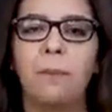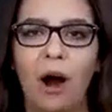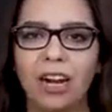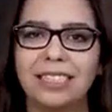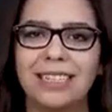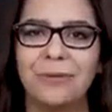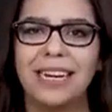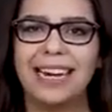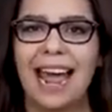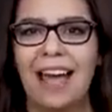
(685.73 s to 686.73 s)
parts that we
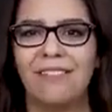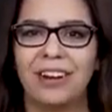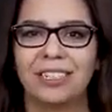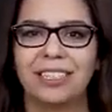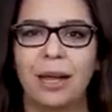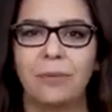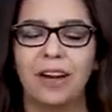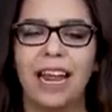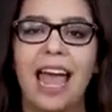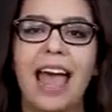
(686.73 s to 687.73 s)
need to have in our
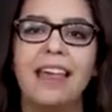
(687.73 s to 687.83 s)
summary.